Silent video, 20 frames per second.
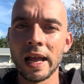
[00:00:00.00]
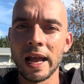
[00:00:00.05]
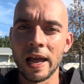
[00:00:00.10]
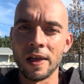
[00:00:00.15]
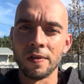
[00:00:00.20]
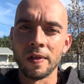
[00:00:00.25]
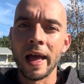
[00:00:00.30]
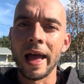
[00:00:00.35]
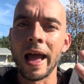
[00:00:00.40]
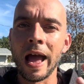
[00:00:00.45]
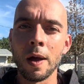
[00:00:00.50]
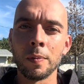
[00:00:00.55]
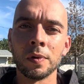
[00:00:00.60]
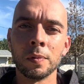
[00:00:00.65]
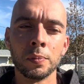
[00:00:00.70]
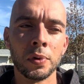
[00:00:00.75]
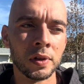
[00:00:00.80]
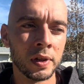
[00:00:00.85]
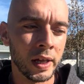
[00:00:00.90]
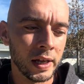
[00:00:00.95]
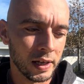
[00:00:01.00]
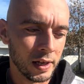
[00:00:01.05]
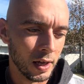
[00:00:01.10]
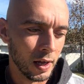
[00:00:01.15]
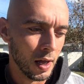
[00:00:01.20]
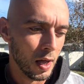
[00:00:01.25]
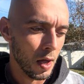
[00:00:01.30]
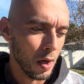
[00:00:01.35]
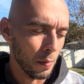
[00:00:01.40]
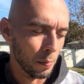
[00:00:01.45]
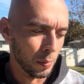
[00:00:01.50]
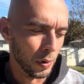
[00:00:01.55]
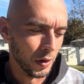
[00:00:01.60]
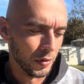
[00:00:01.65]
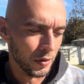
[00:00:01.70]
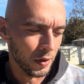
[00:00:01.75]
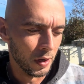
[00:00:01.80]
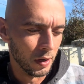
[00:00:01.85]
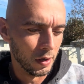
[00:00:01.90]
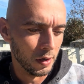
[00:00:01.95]
and that happened. But
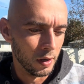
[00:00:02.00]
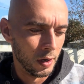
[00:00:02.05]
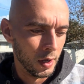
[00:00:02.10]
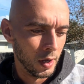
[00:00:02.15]
the